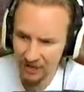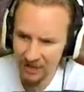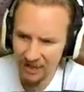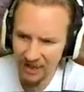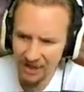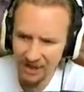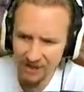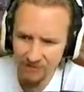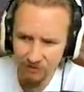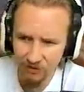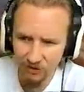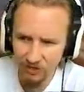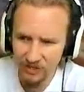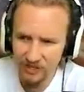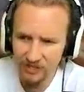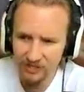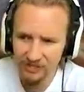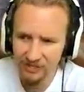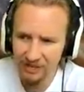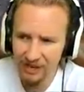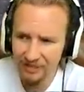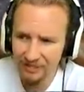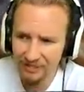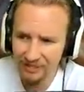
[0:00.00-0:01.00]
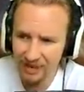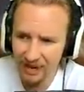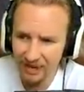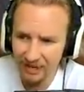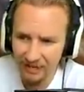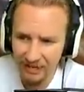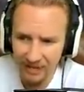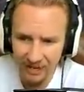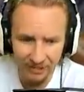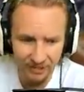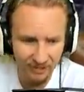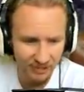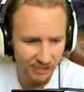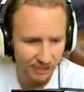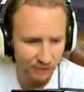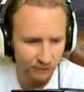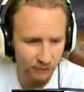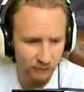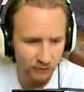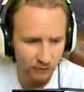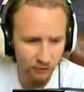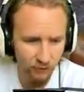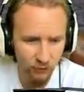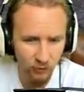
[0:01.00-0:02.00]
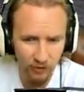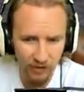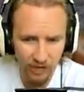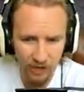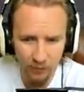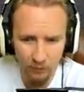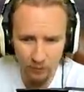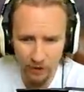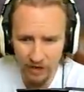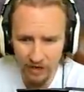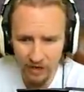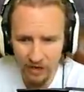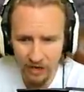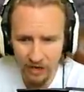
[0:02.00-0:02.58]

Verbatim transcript: And look at this light tank here, T-54 lightweight.